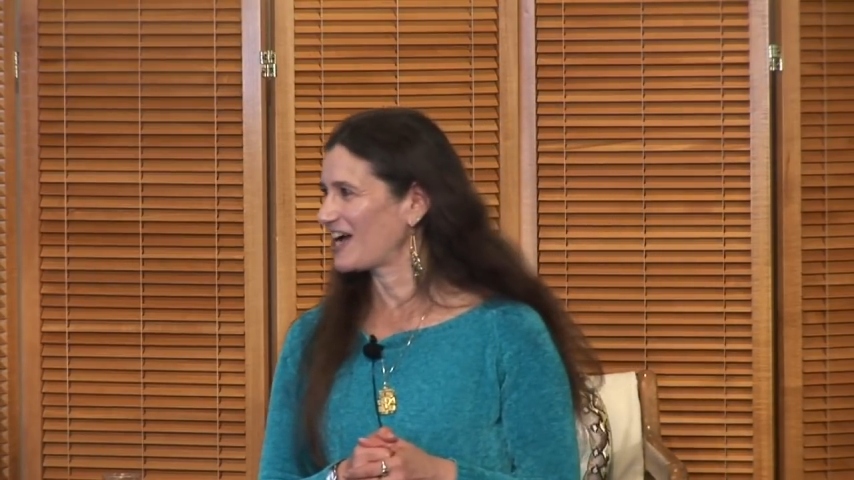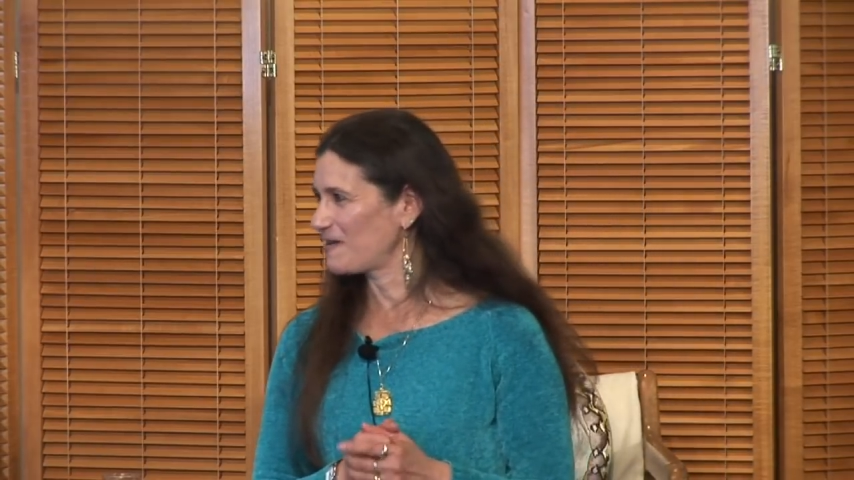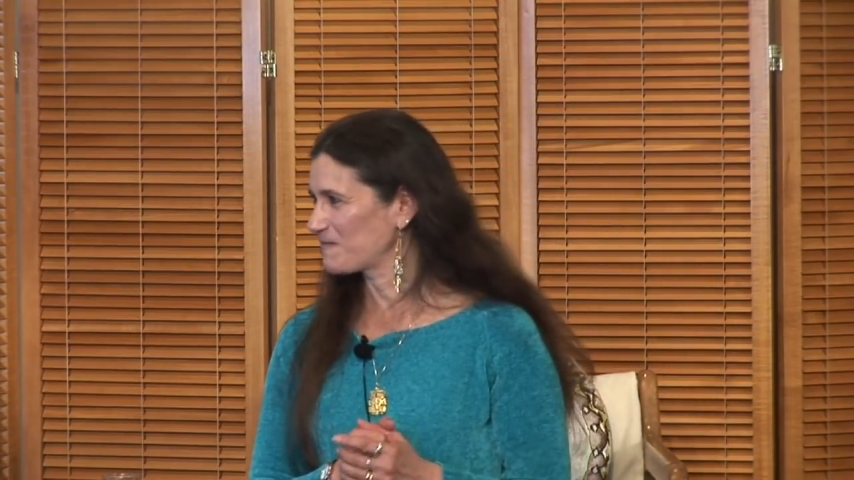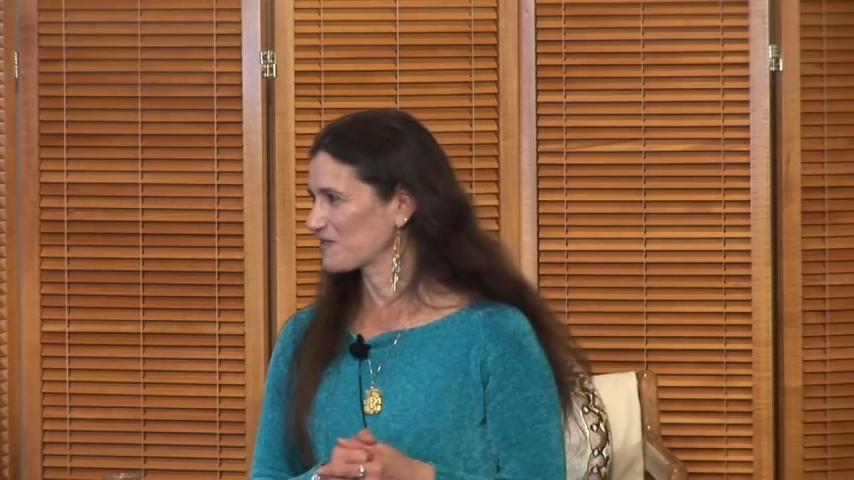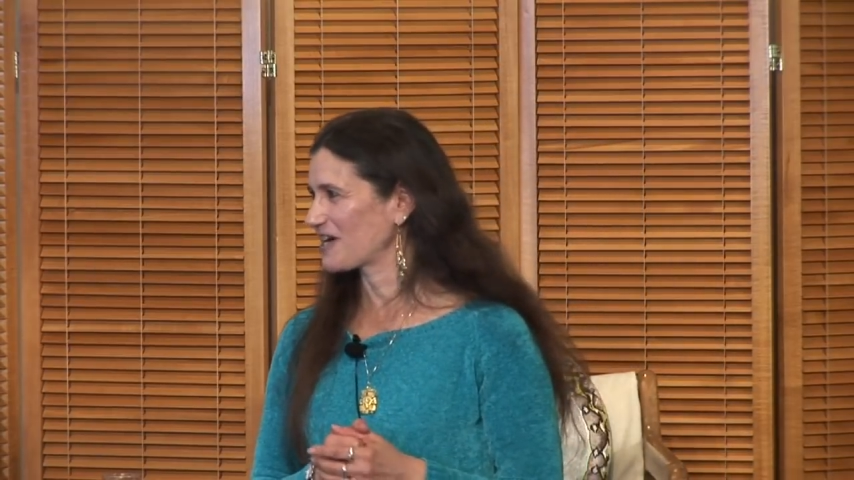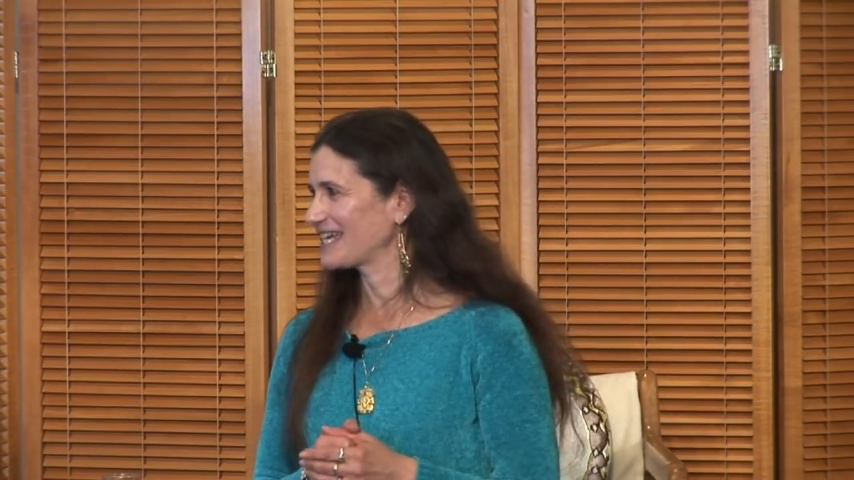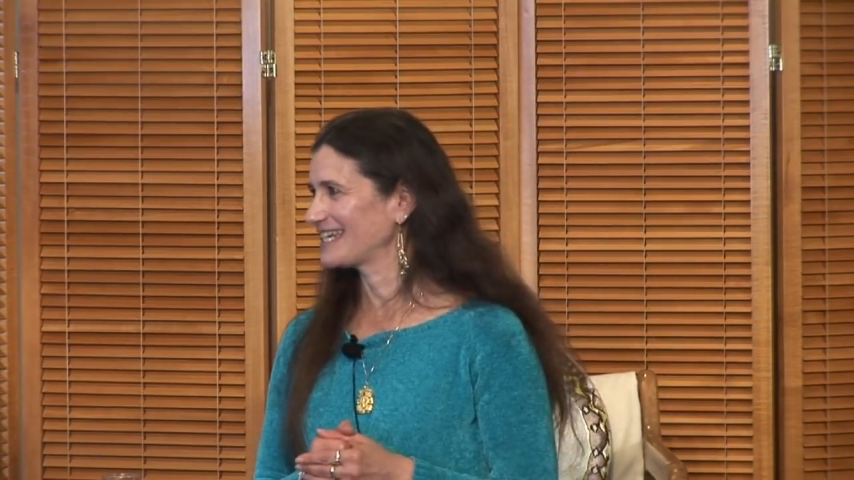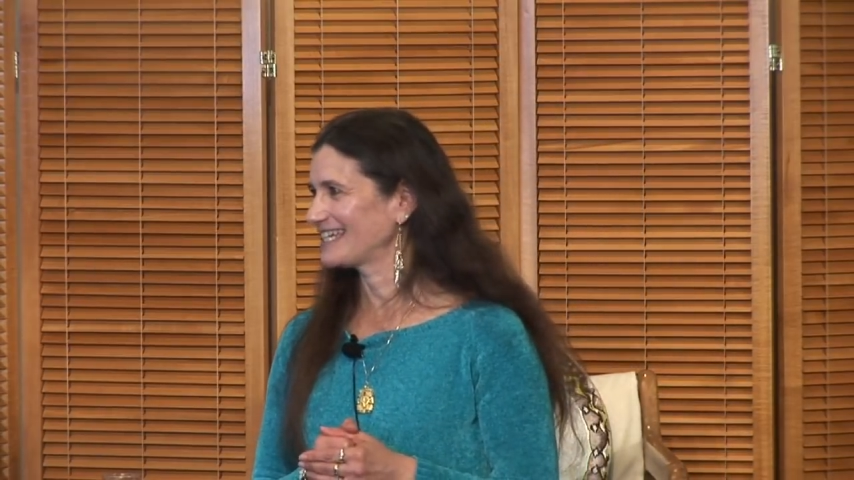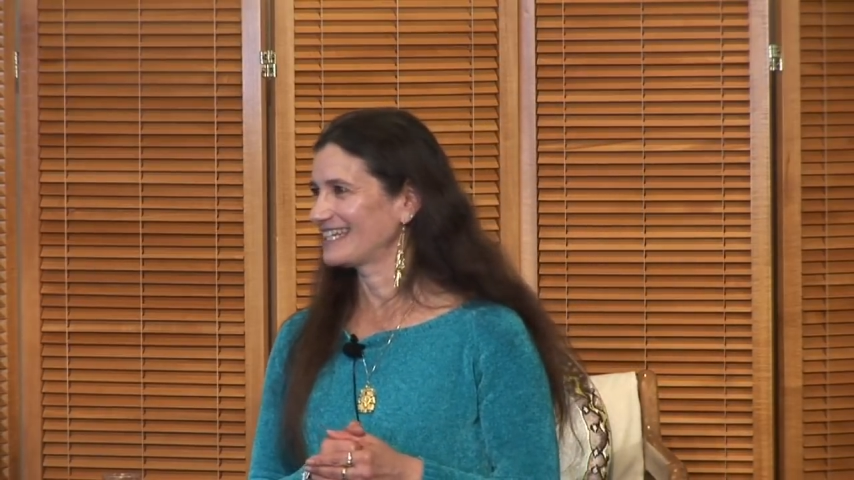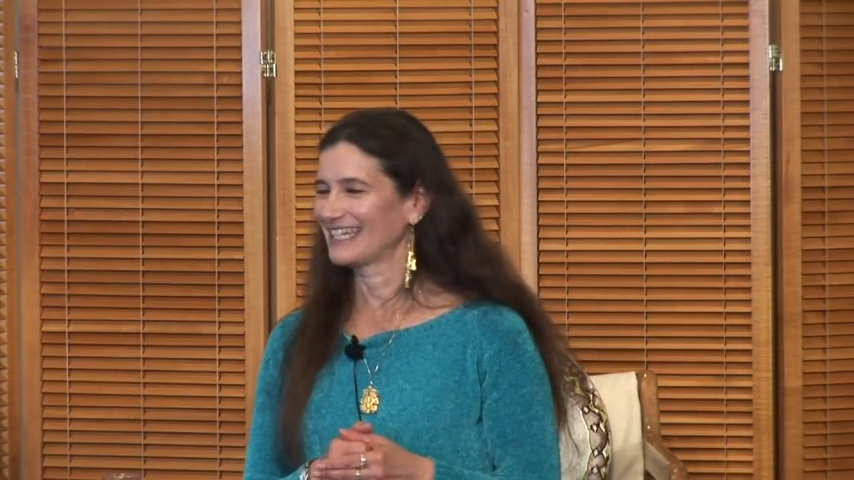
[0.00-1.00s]

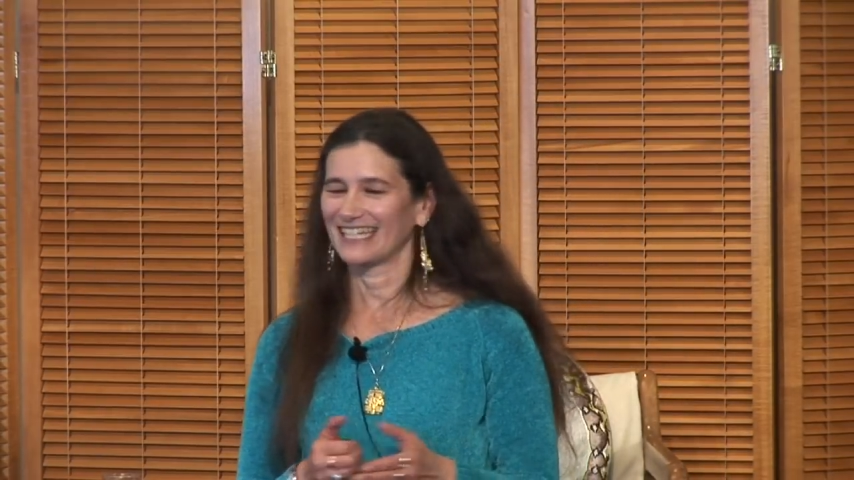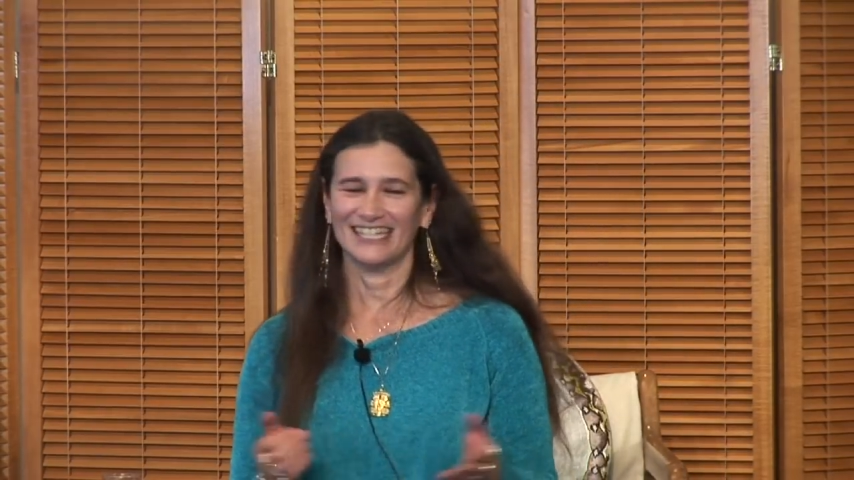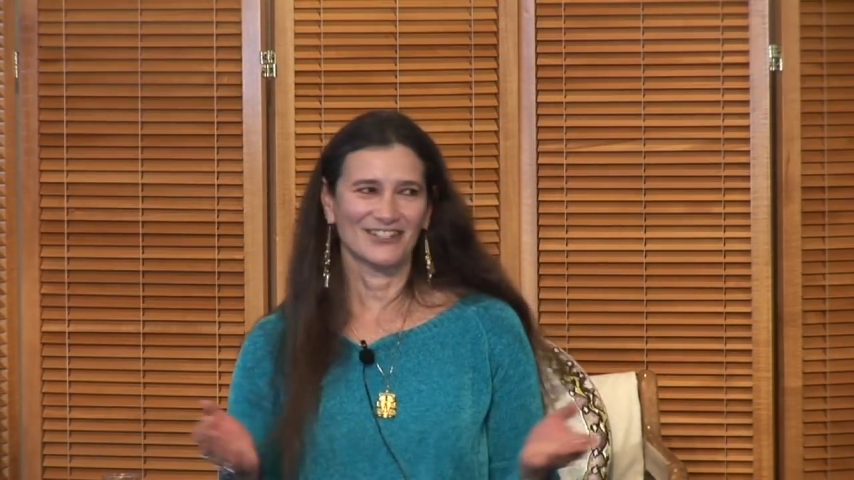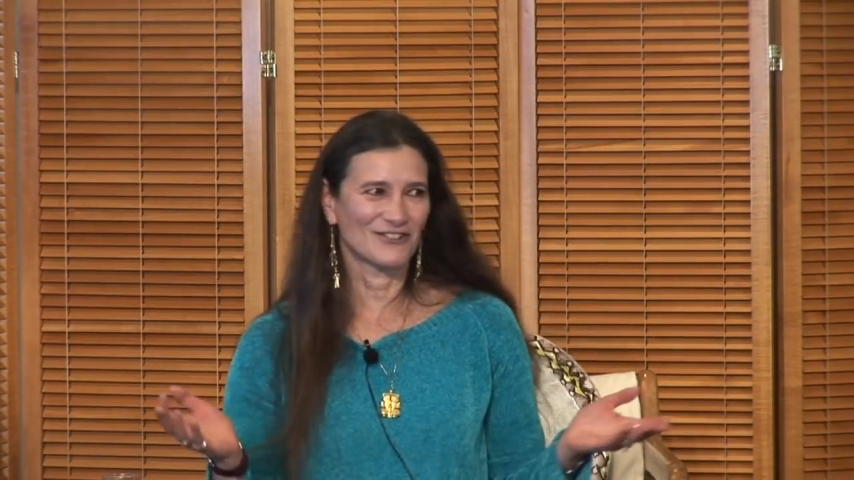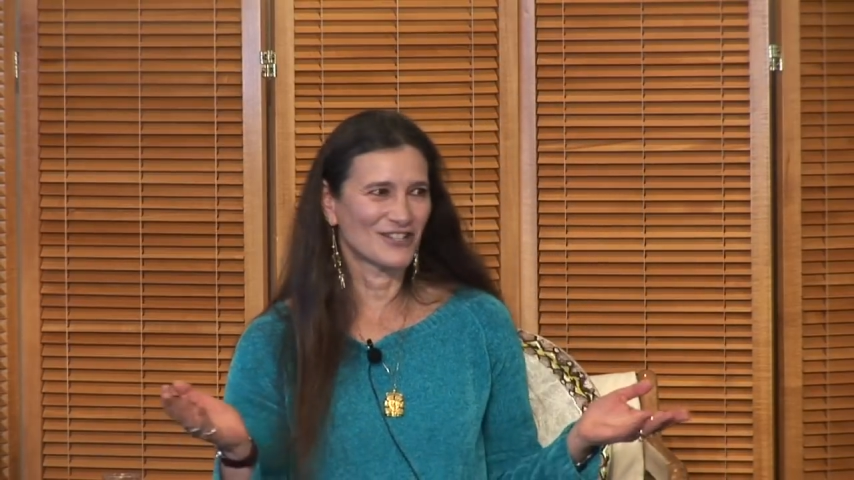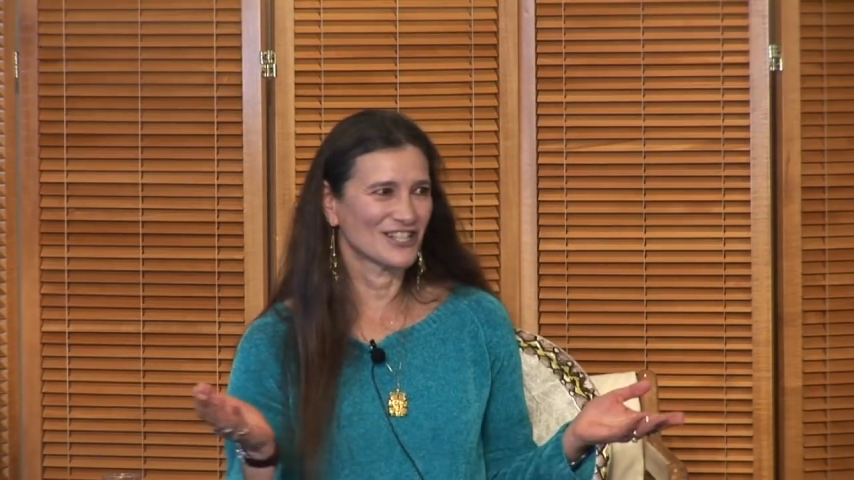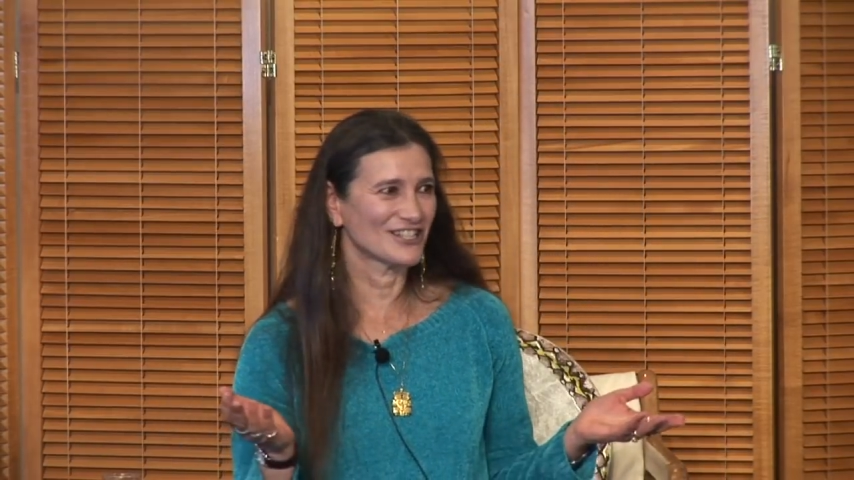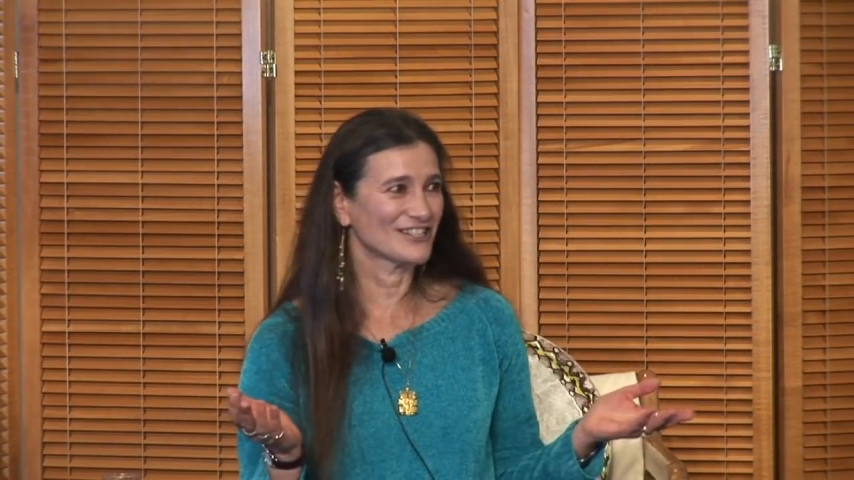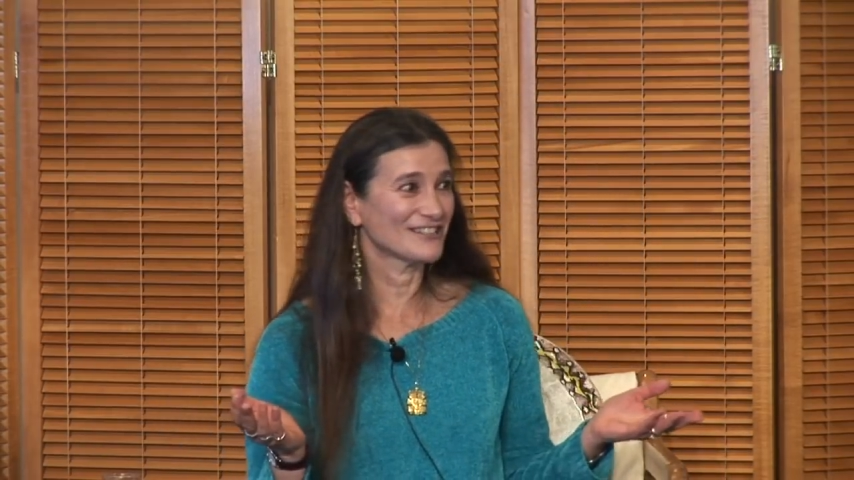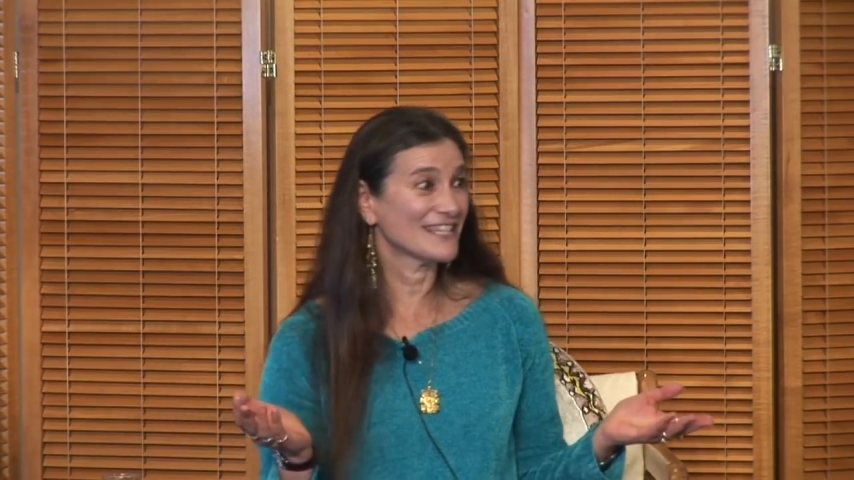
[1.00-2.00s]
upgraded in
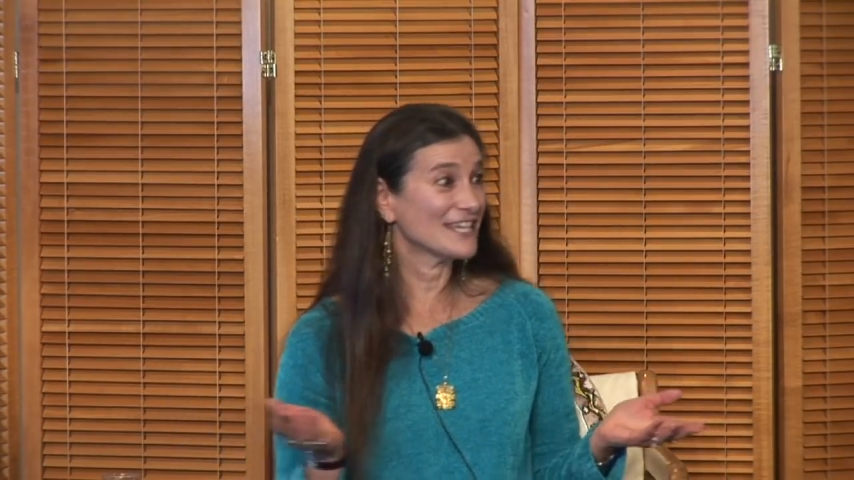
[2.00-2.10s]
order,